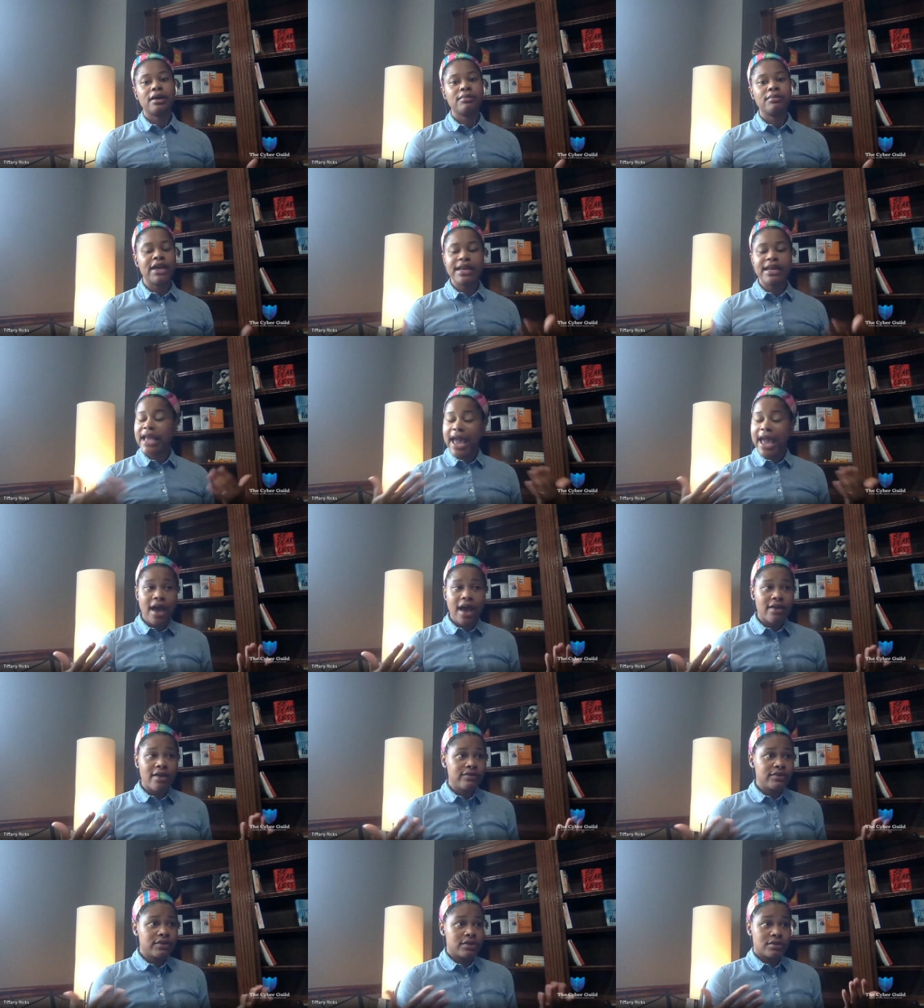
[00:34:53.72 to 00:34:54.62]

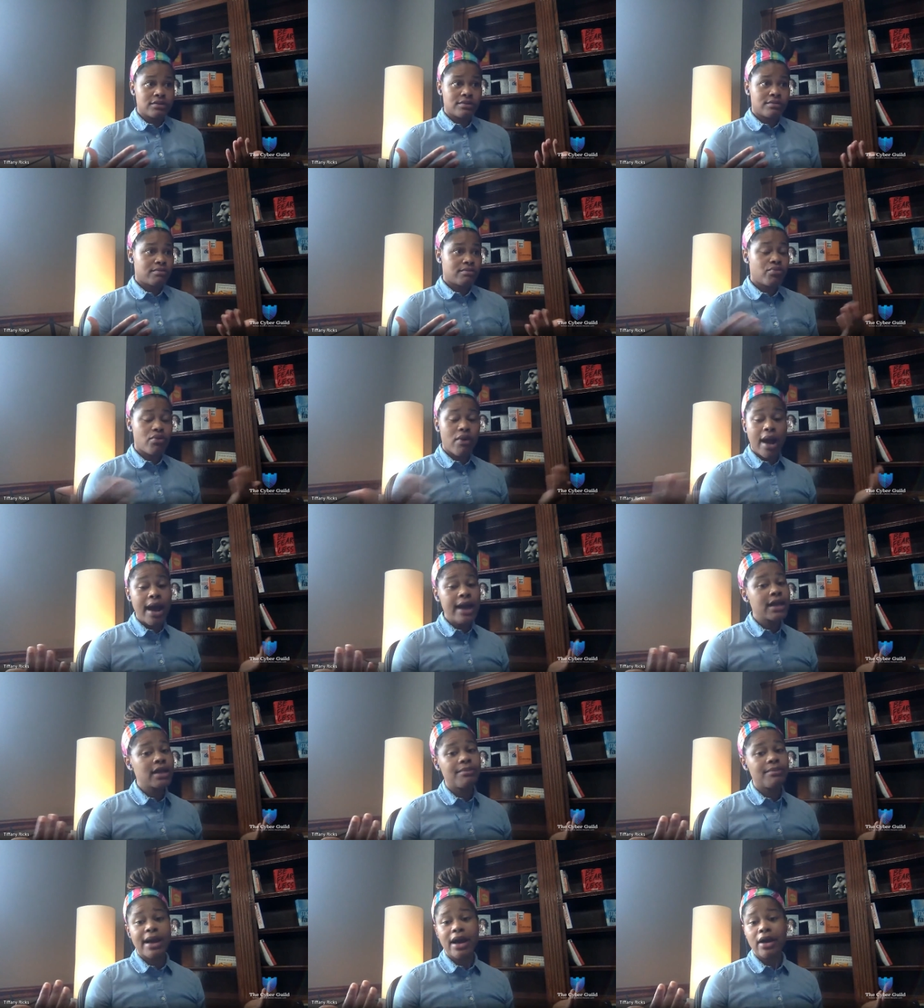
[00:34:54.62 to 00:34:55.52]
have pride
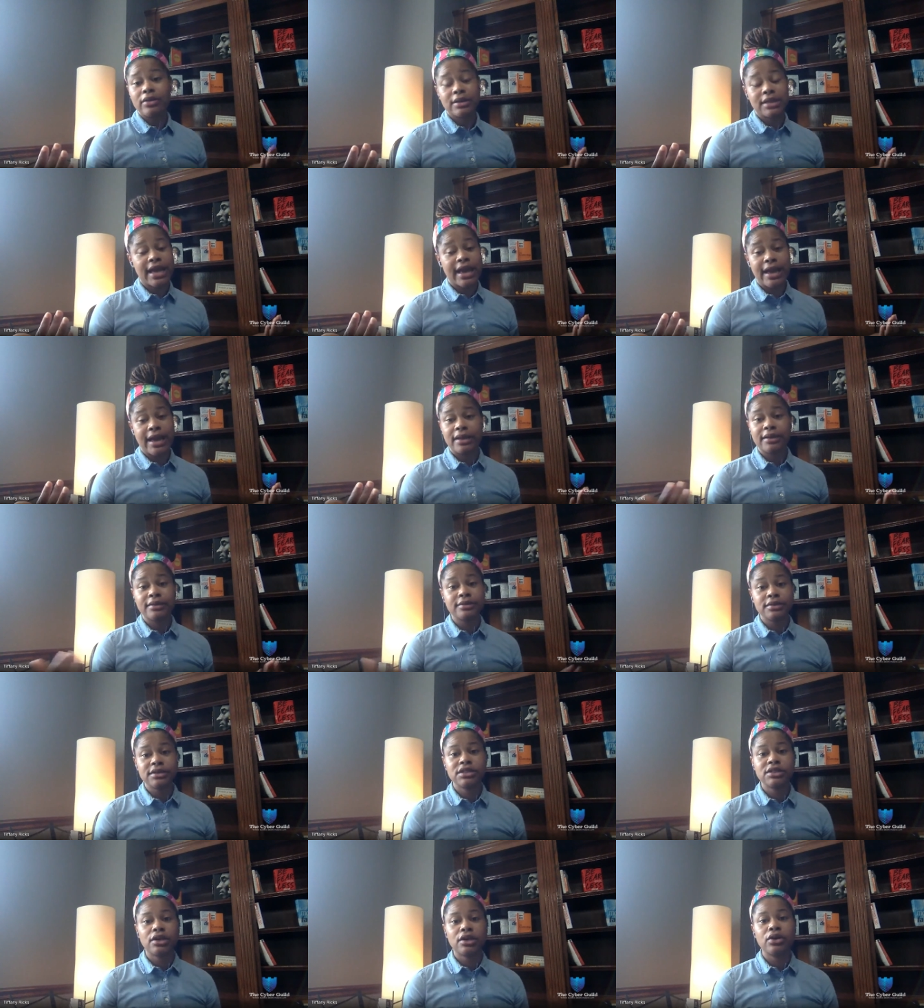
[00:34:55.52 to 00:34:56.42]
about that.
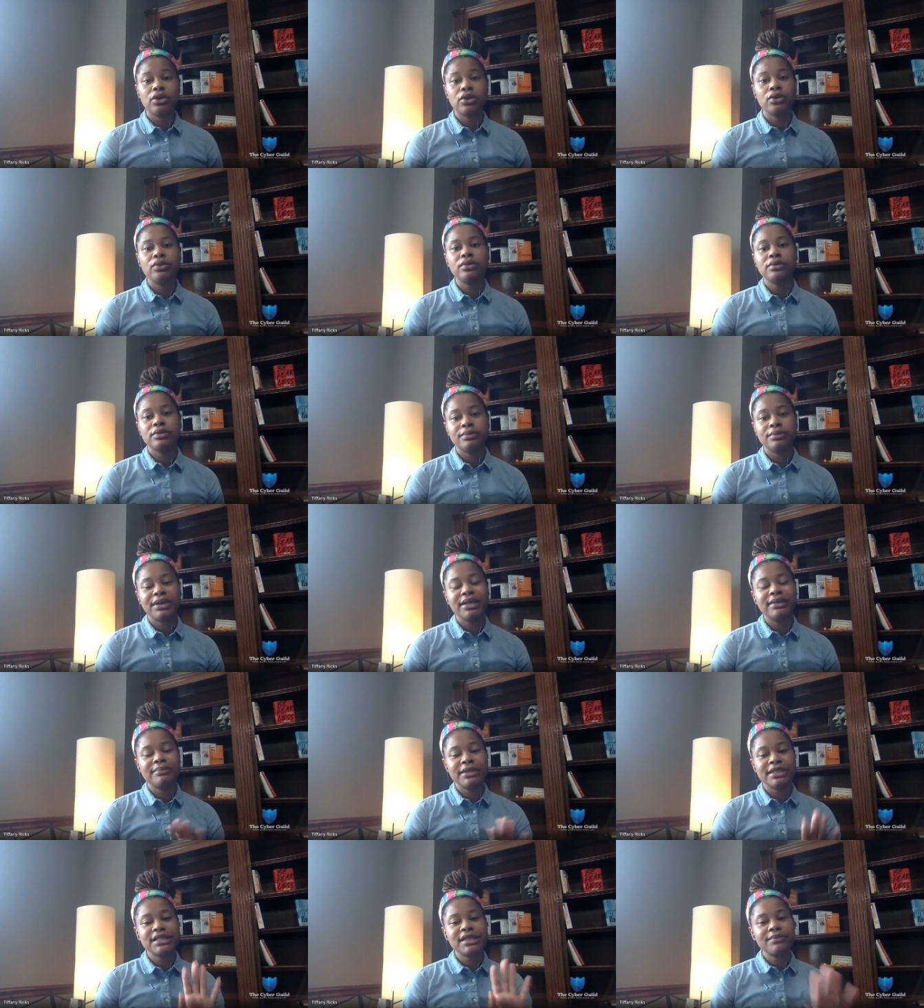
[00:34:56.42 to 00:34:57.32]
So,
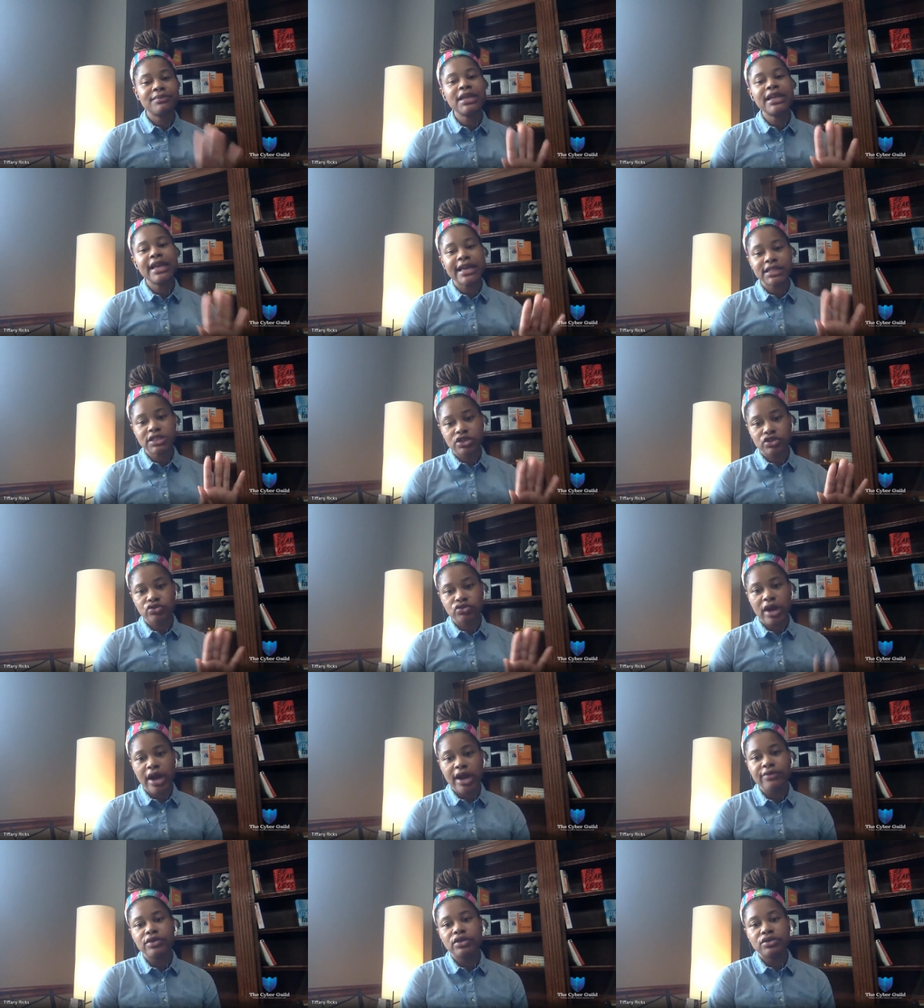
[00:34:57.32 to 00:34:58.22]
but something has to
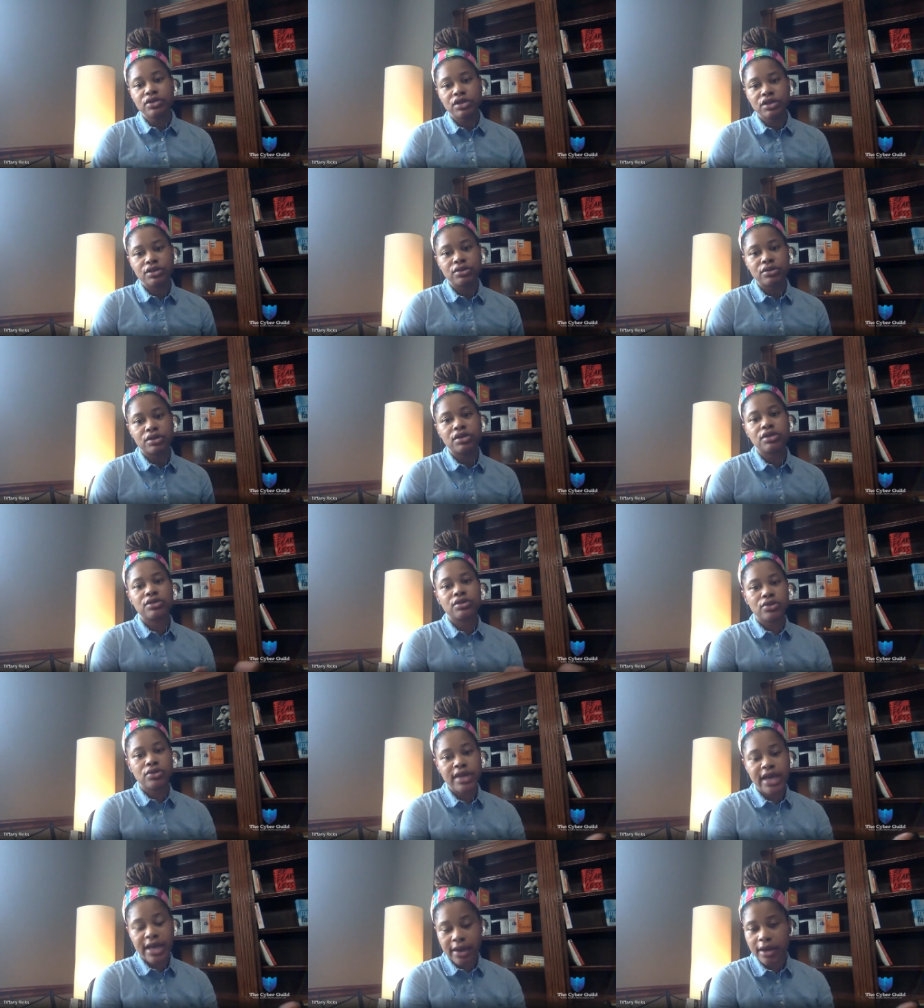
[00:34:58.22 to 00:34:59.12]
drive you to do
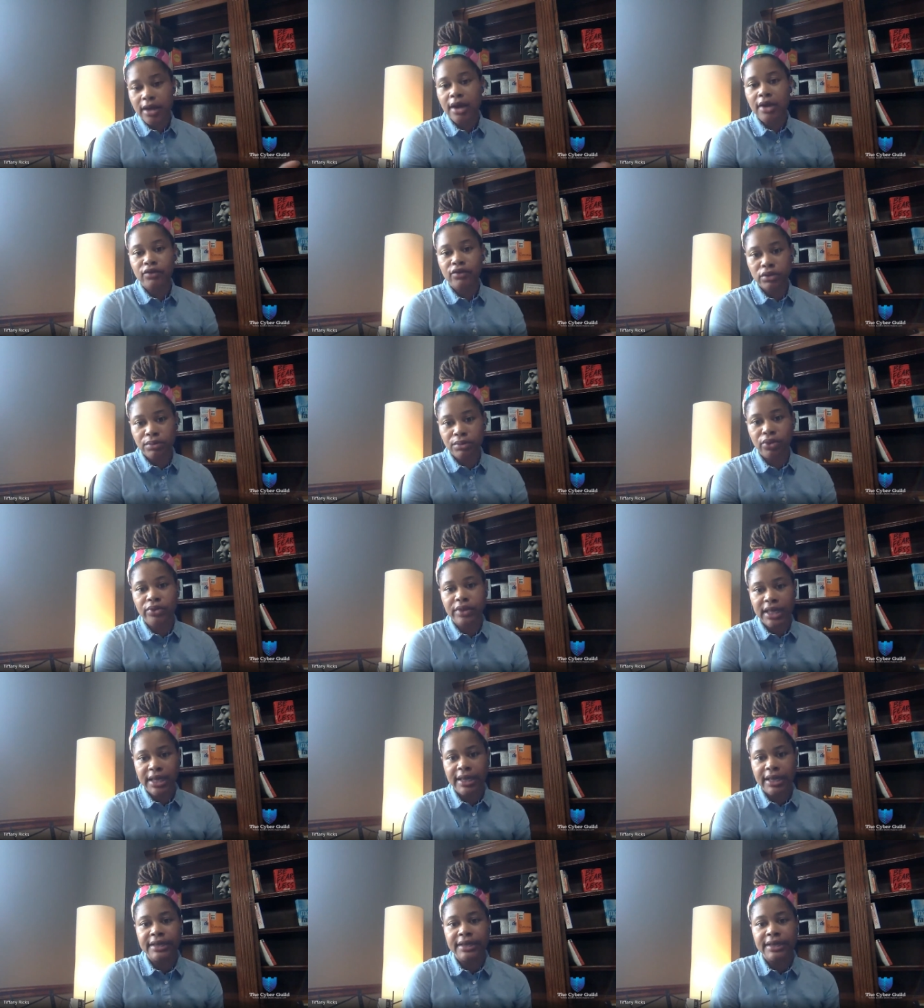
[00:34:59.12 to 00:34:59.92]
that uncomfortable thing.